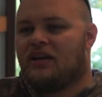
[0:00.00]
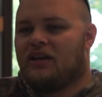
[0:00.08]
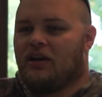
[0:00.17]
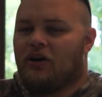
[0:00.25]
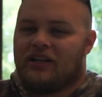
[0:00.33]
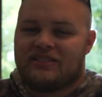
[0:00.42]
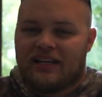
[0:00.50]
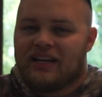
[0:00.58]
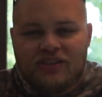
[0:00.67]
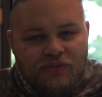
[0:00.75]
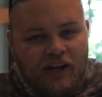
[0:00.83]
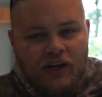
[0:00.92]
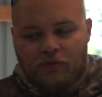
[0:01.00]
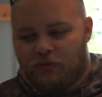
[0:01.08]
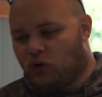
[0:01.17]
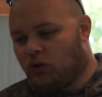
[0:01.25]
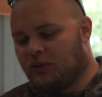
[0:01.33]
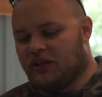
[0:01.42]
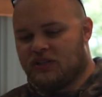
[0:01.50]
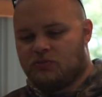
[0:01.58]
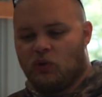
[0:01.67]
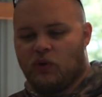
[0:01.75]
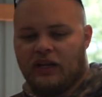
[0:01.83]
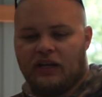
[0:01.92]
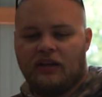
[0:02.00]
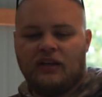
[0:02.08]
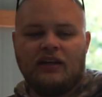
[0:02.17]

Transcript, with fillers: You know, it's in its final form at this point,